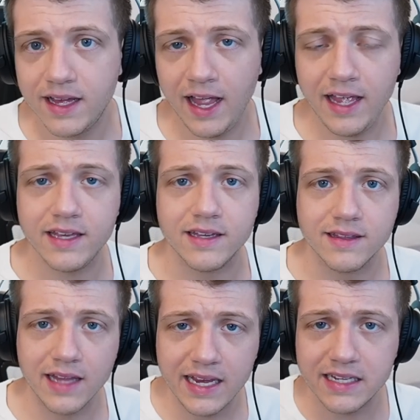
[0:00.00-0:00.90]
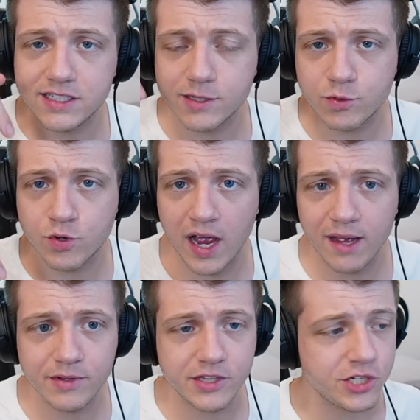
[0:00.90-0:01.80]
hey like and subscribe
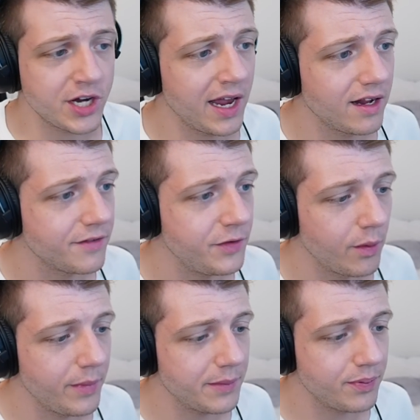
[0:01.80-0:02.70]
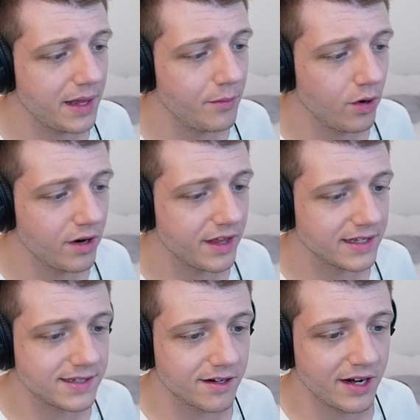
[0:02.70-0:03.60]
to the channel if you want me to play more of
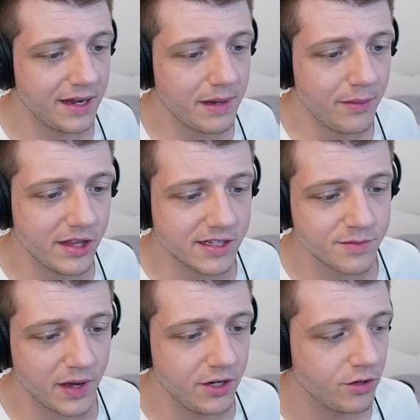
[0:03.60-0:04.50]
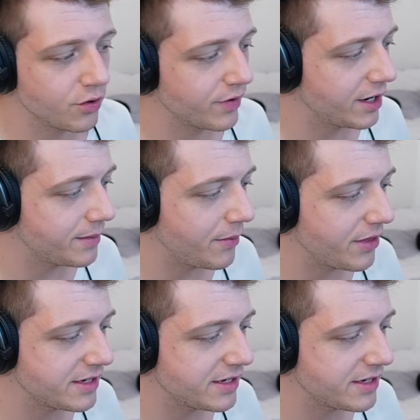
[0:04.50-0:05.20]
this all right maybe this is my new career maybe this